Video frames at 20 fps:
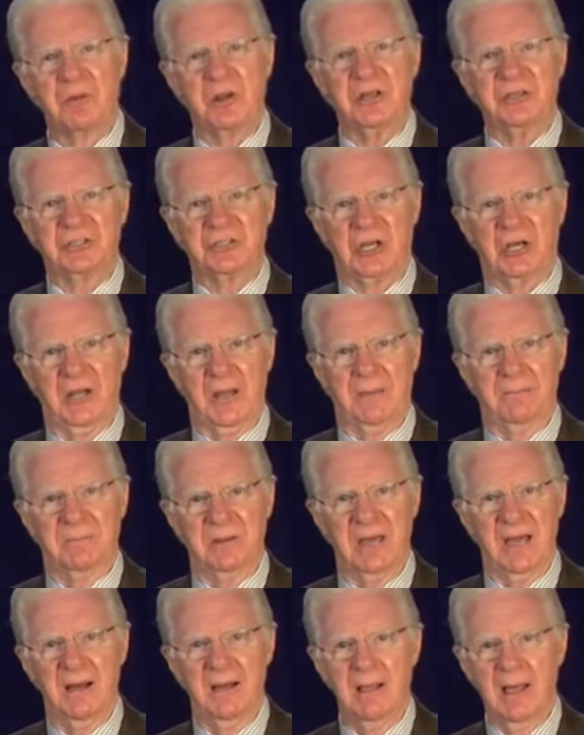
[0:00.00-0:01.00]
British
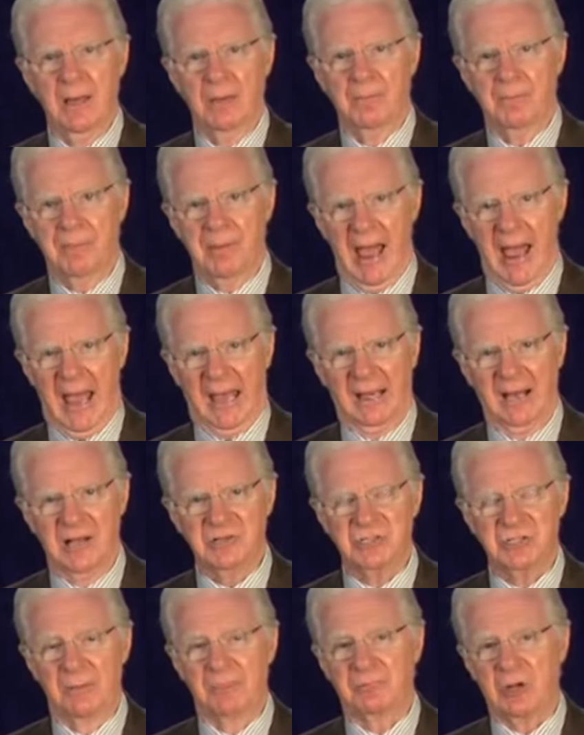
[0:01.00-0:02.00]
Columbia. Bang,
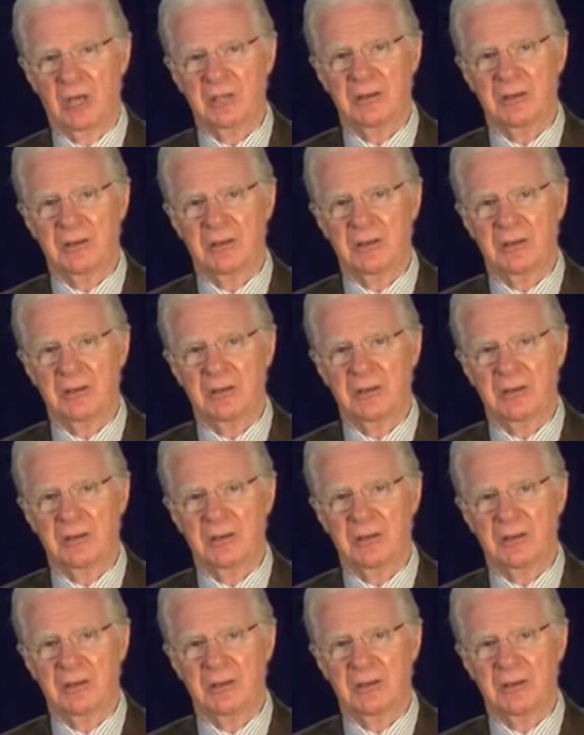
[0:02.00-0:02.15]
I jumped